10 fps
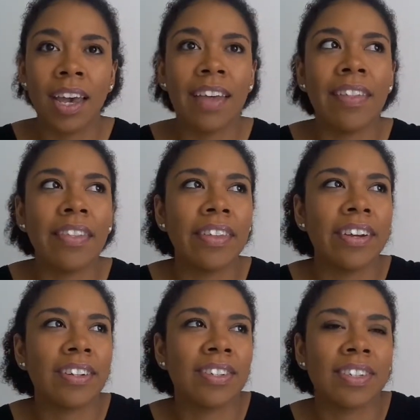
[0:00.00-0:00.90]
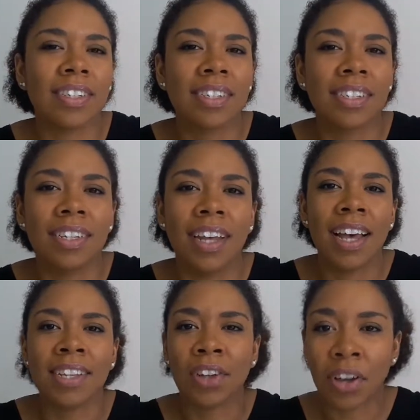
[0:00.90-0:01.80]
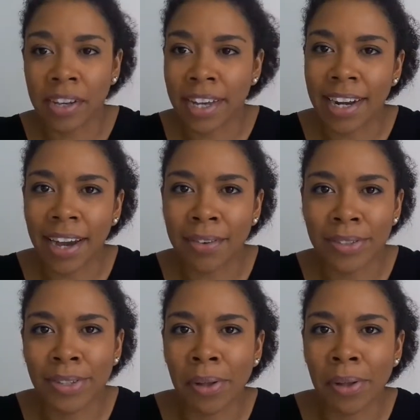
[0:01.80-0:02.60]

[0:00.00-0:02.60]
And then there's as all get out.